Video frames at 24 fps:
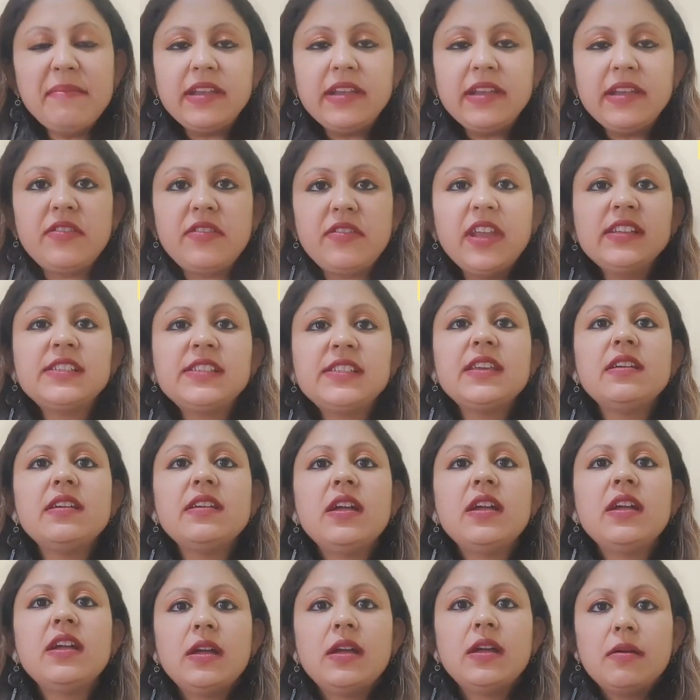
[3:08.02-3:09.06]
metrics.
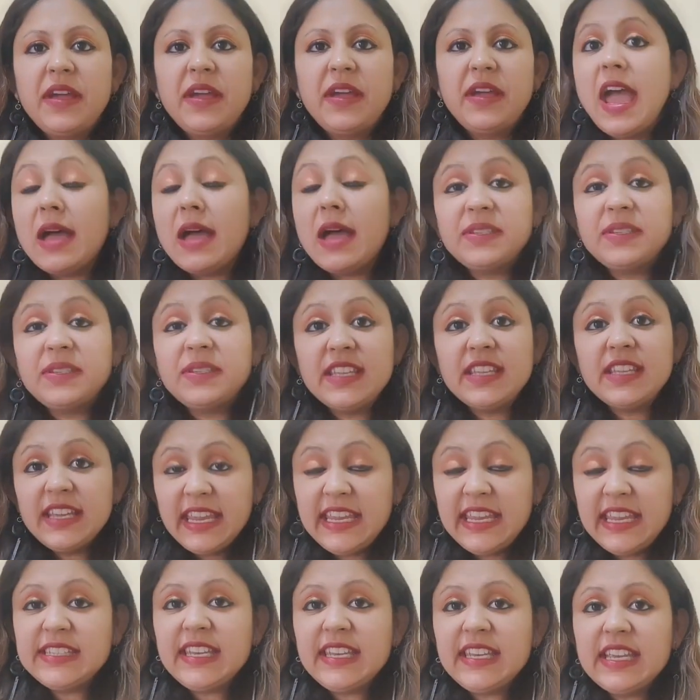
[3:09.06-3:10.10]
Perhaps the
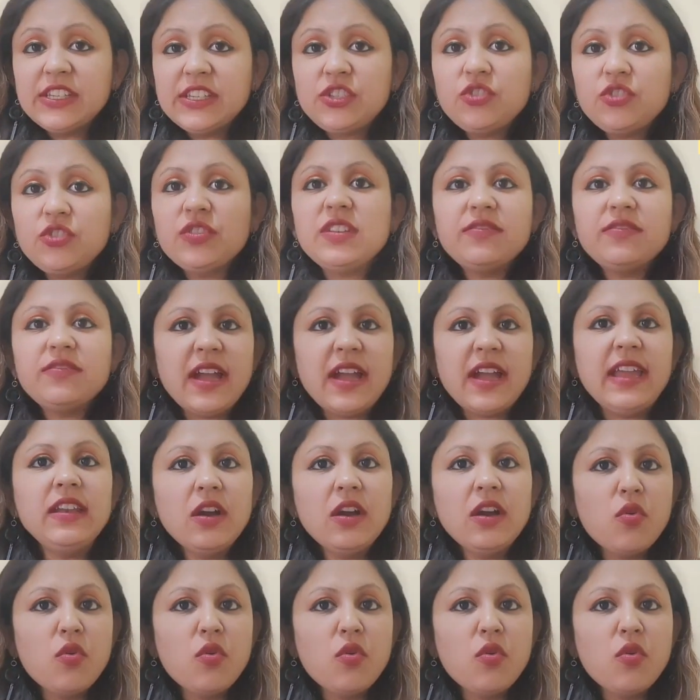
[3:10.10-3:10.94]
easiest to define,